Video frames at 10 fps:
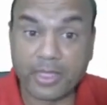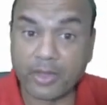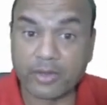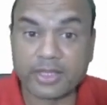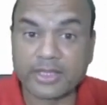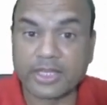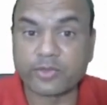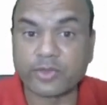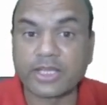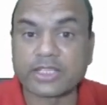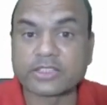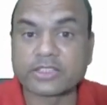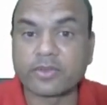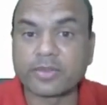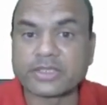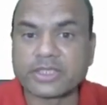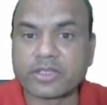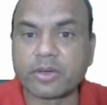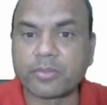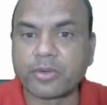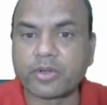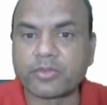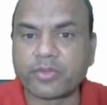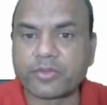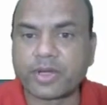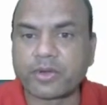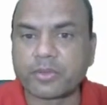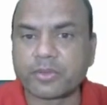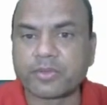Okay, that's why the answer will be 0 upon 52. 0.